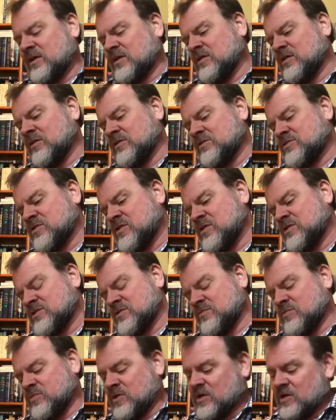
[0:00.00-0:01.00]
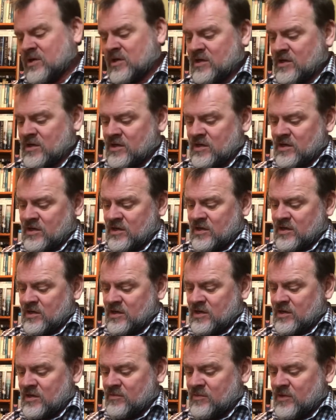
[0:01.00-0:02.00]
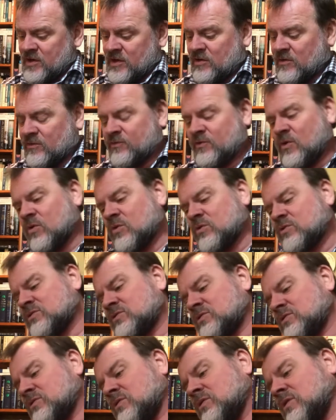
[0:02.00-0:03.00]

illustration by Michael Folks.